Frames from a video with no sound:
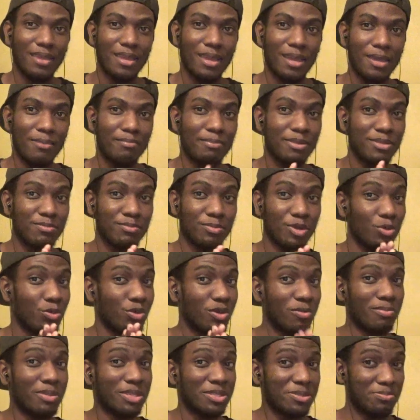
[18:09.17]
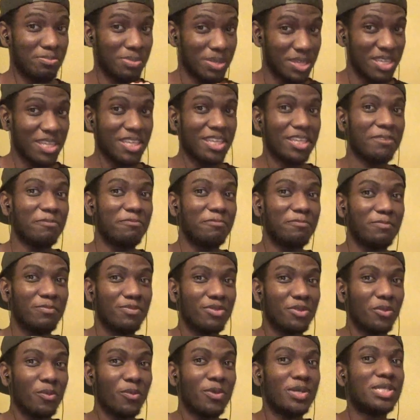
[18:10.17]
and but with Miss Piggy,
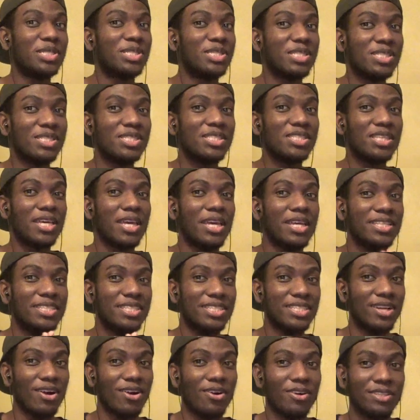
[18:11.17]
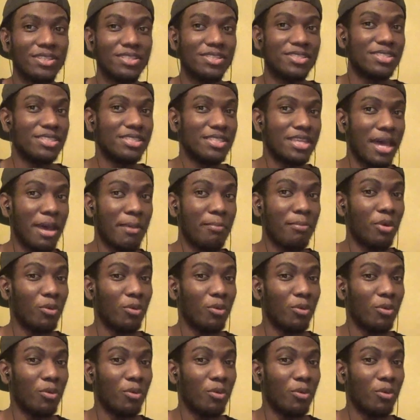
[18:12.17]
when she say she all this and that,